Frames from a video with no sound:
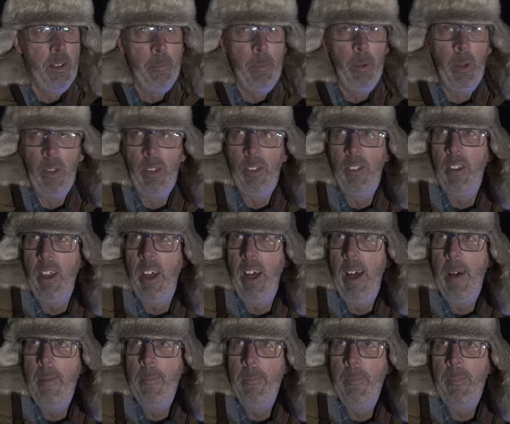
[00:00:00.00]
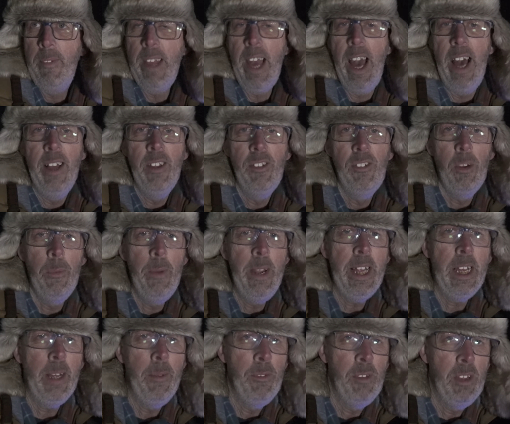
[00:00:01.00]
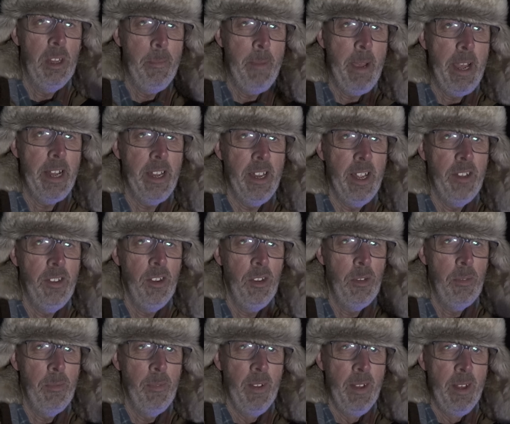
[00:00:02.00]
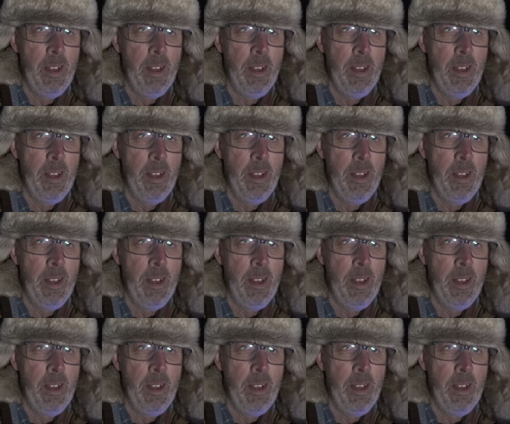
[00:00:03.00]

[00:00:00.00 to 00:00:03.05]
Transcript: But um, yeah, so when it comes to the media, just